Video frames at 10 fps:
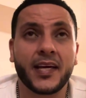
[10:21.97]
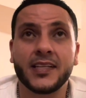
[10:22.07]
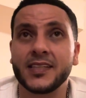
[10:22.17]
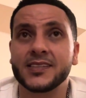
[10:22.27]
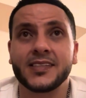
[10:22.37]
He
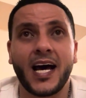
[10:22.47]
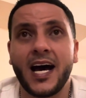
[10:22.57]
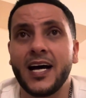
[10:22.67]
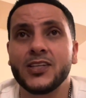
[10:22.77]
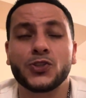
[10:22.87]
does
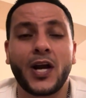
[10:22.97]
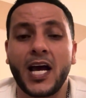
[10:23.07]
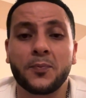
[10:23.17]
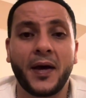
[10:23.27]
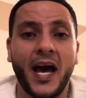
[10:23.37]
not
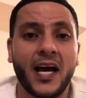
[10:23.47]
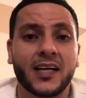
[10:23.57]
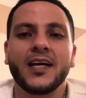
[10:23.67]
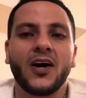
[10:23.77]
track back.